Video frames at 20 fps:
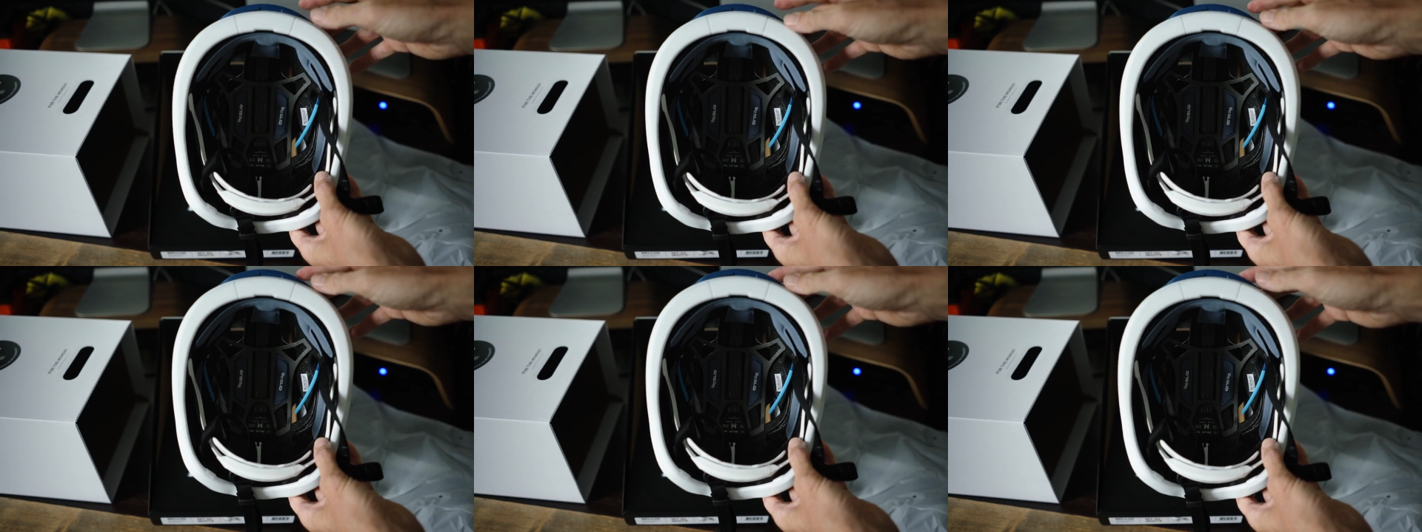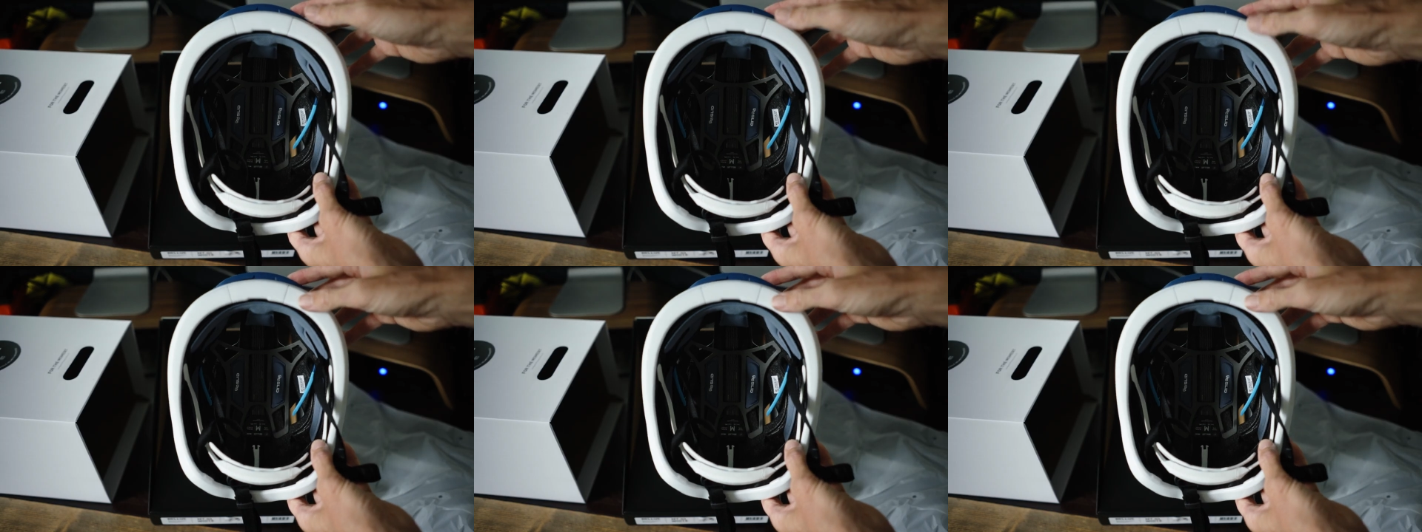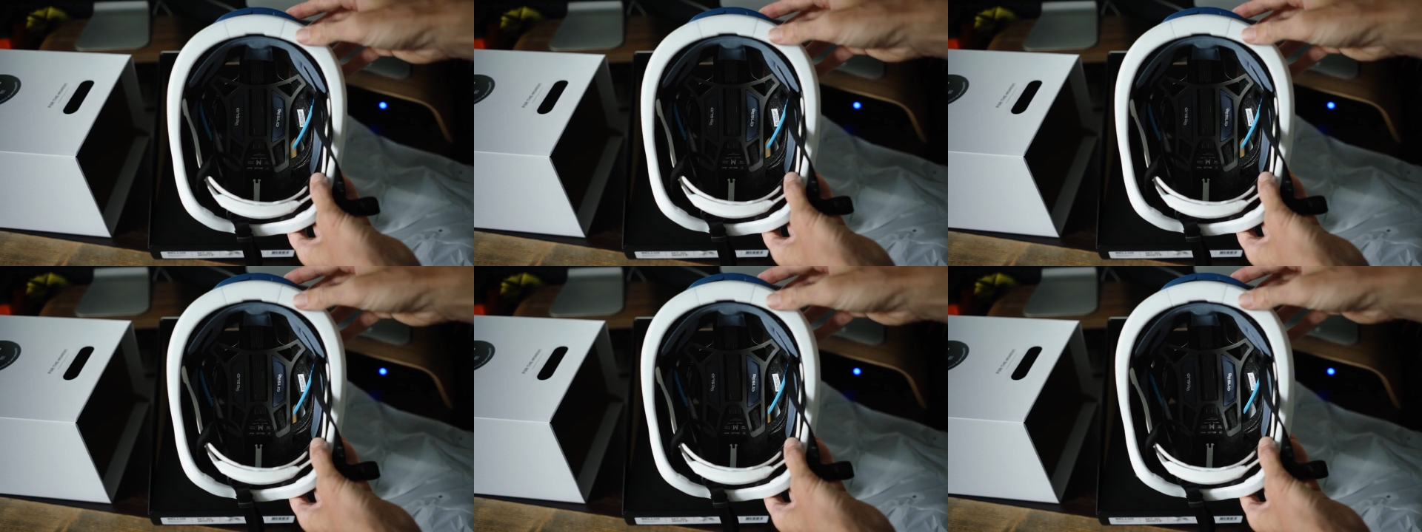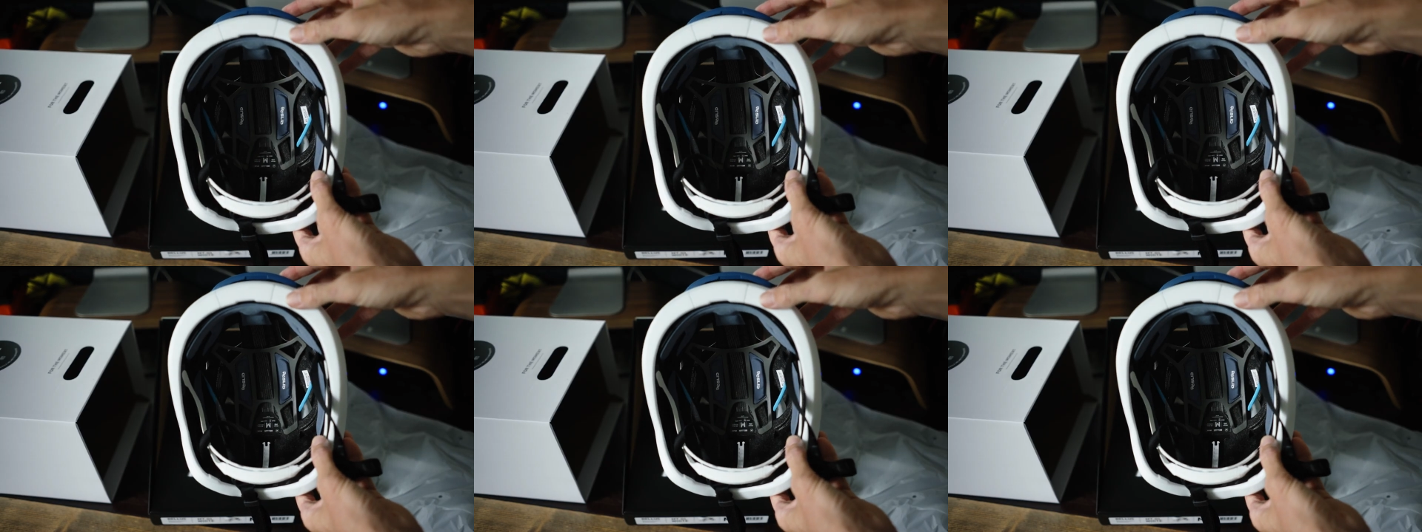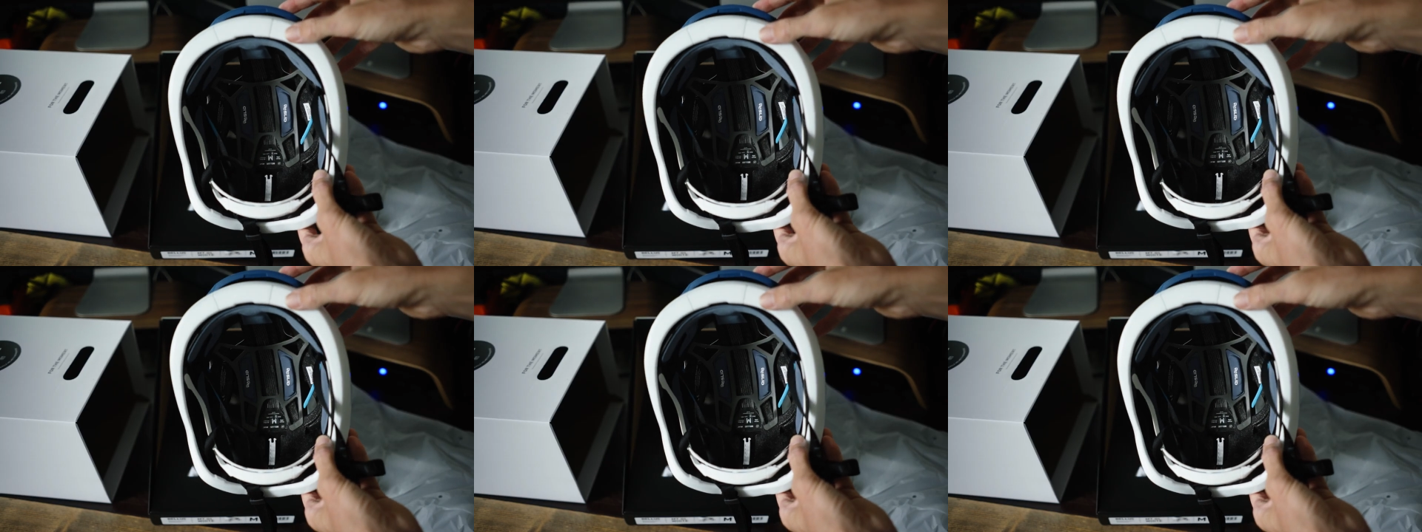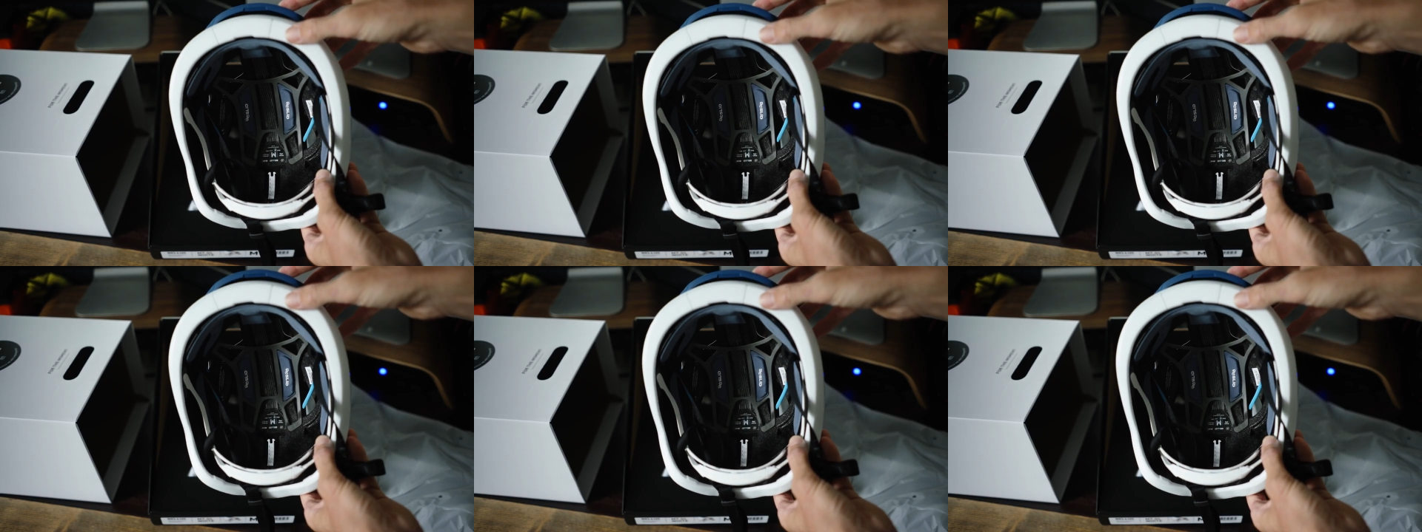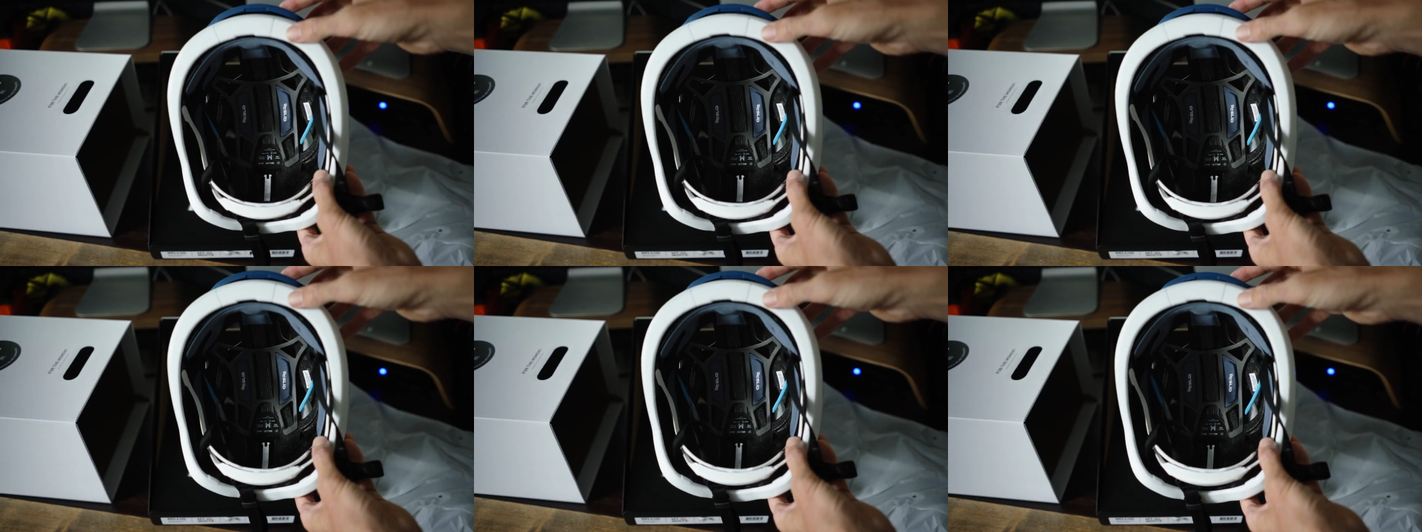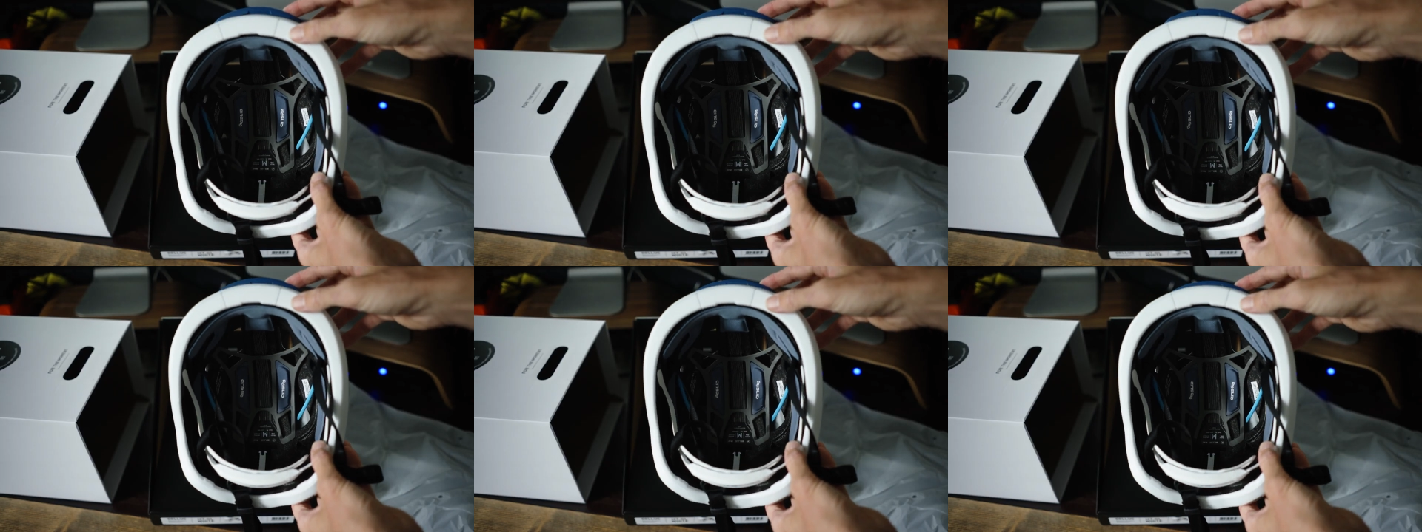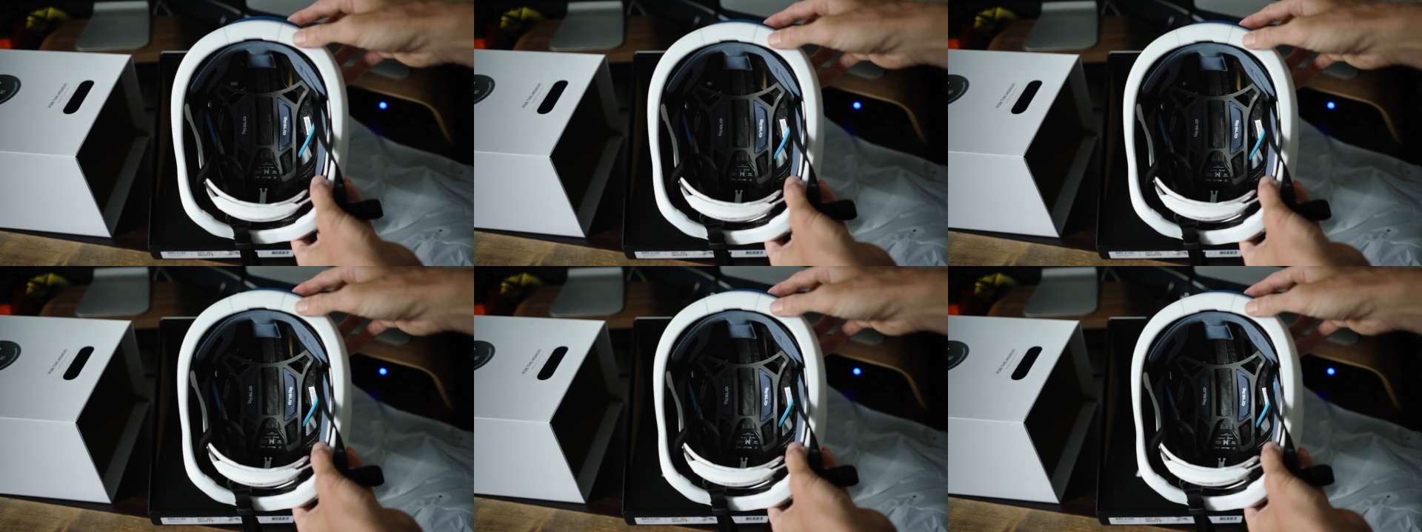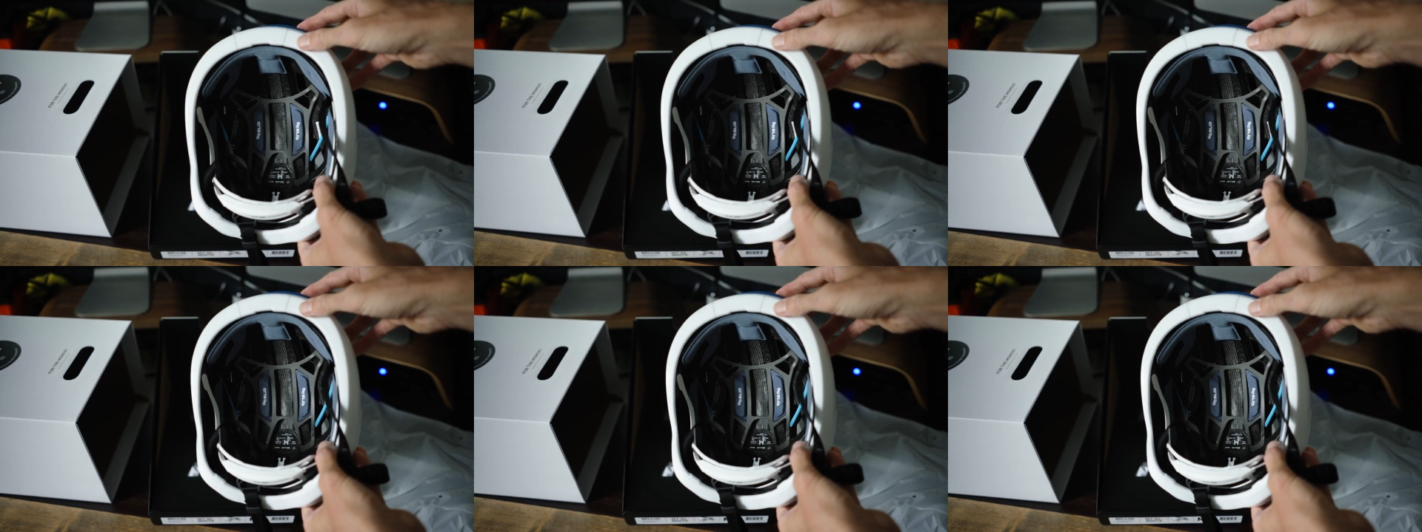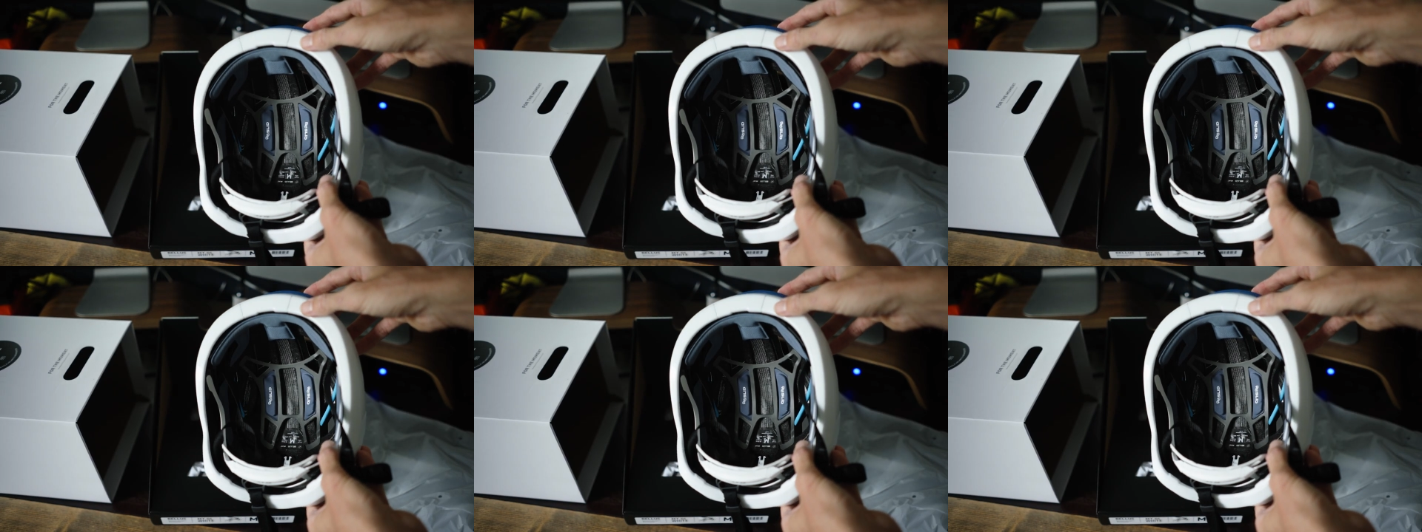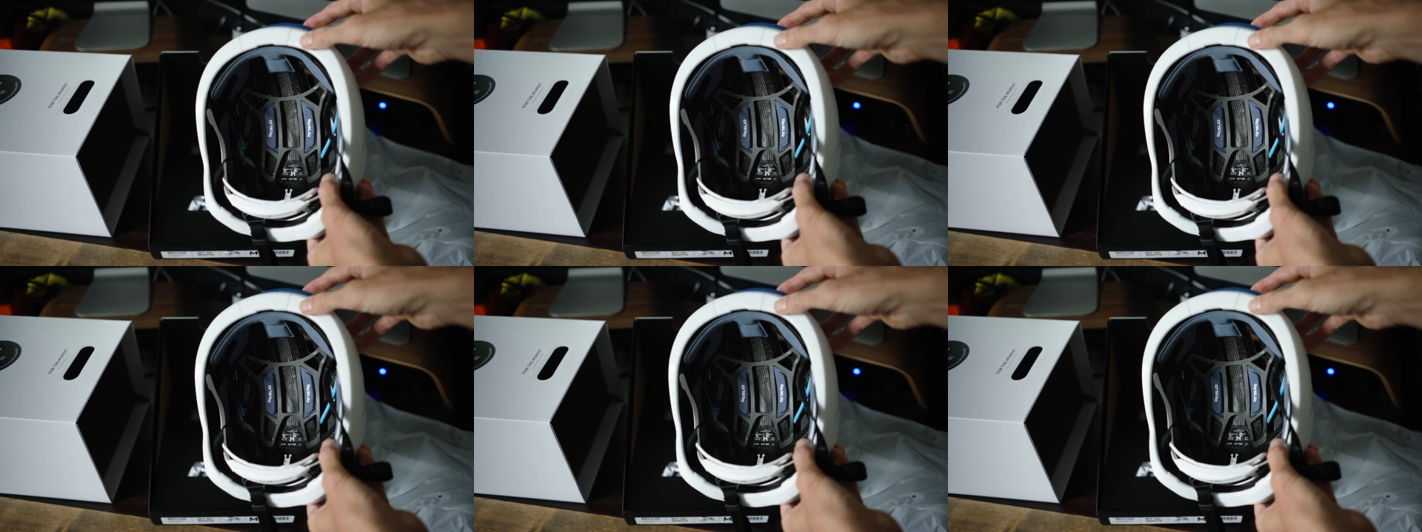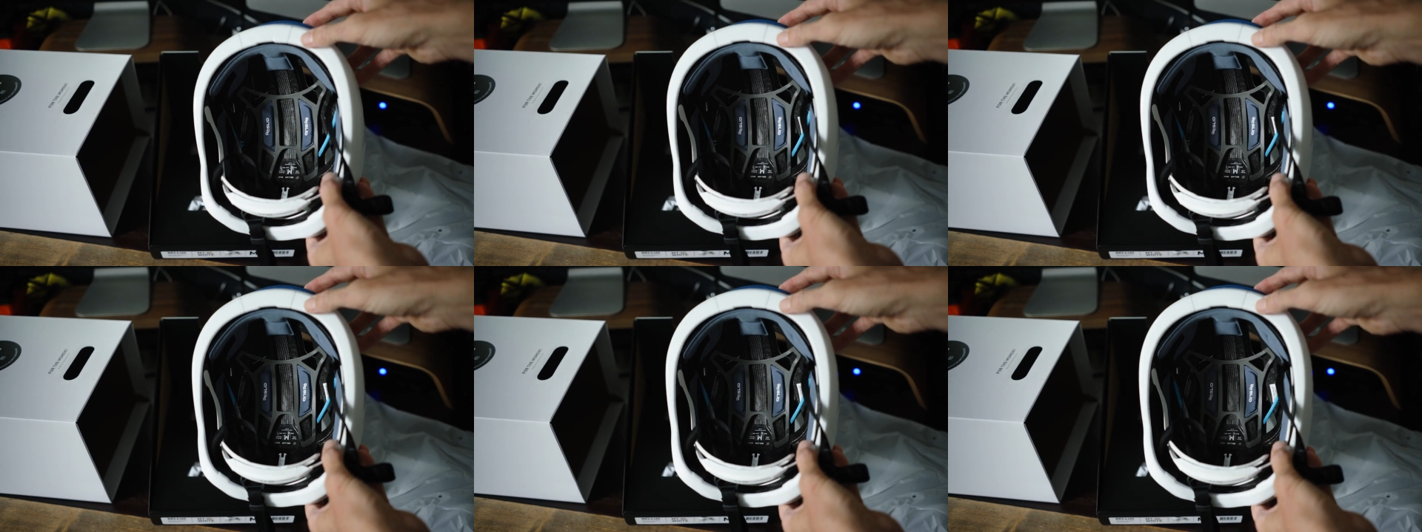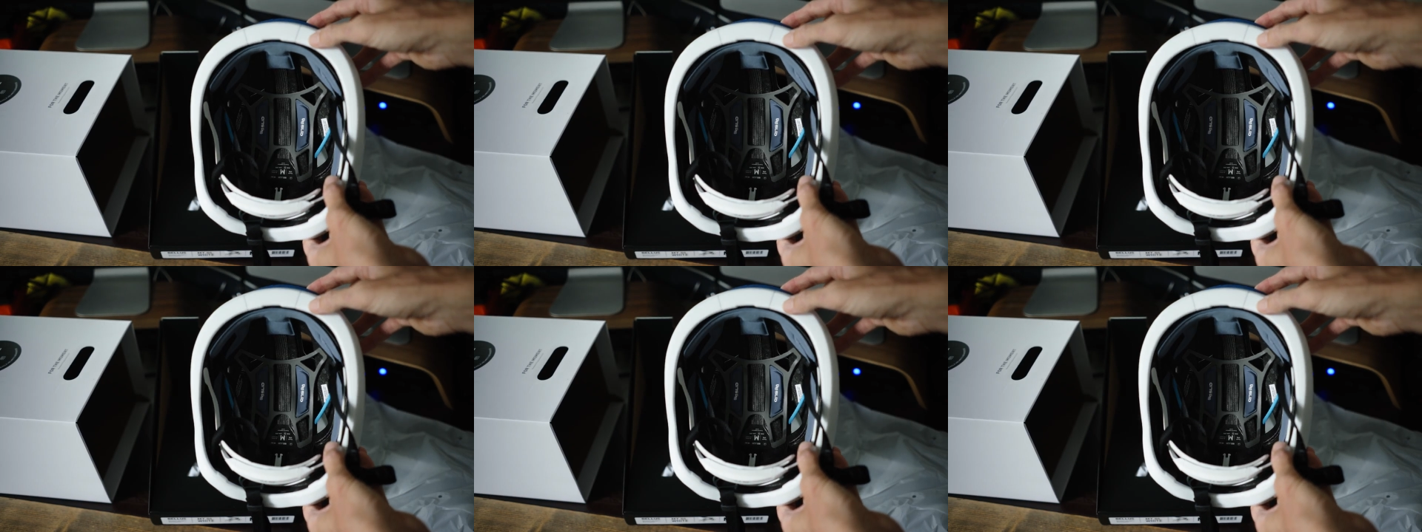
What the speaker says: (no speaker visible)